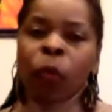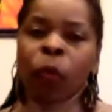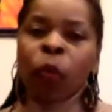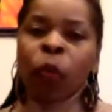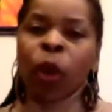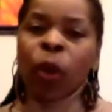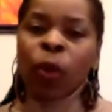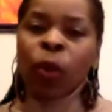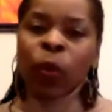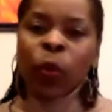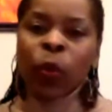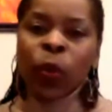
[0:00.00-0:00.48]

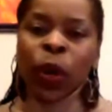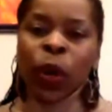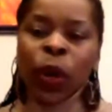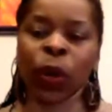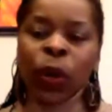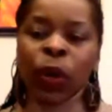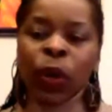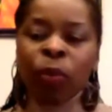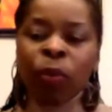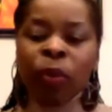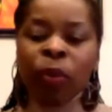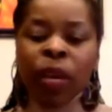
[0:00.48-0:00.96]
where we
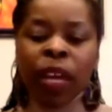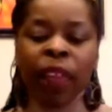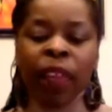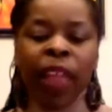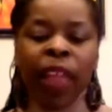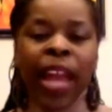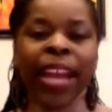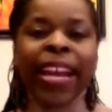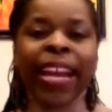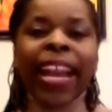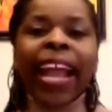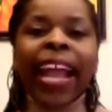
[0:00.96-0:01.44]
work, or bringing
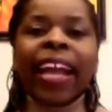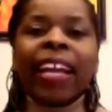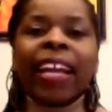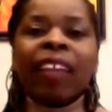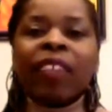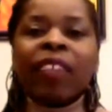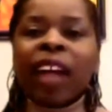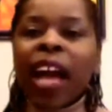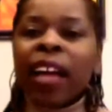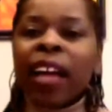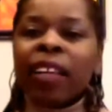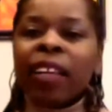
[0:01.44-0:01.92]
that
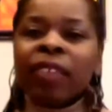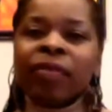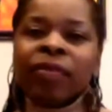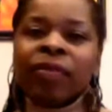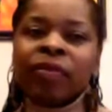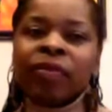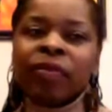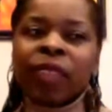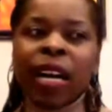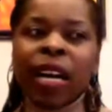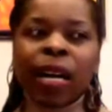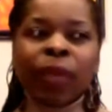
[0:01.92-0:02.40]
negative kind
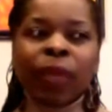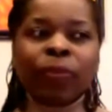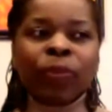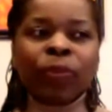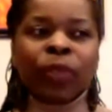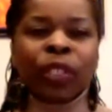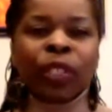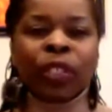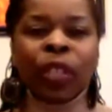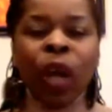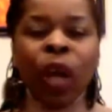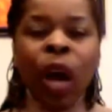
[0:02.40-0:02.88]
of
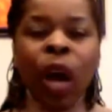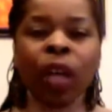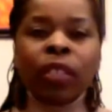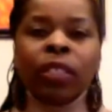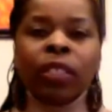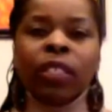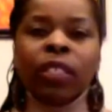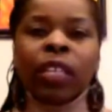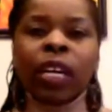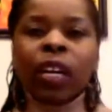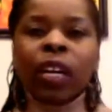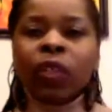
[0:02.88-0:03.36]

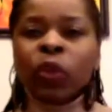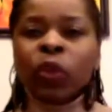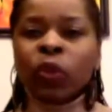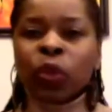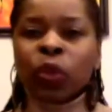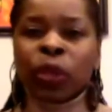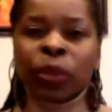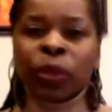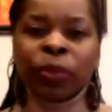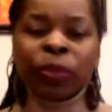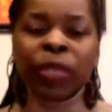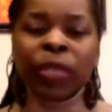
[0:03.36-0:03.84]

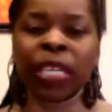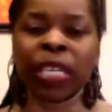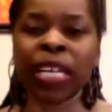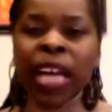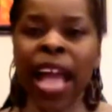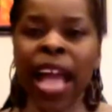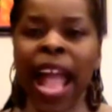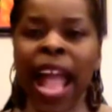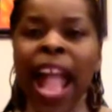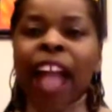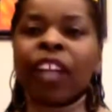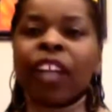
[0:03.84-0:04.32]
doldrum
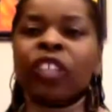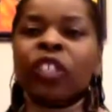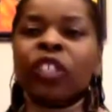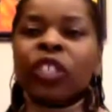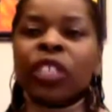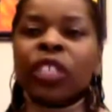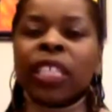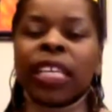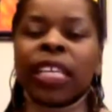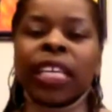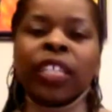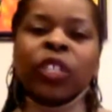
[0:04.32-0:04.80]

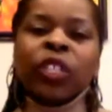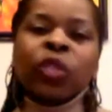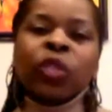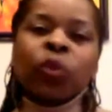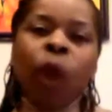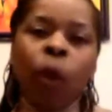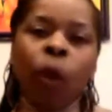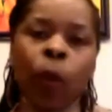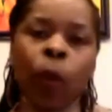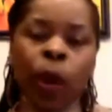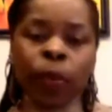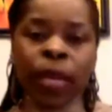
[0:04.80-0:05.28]
energy into
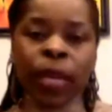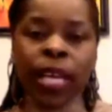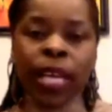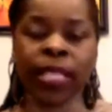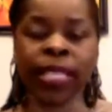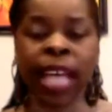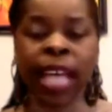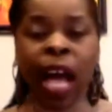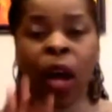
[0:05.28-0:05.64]
our workplace?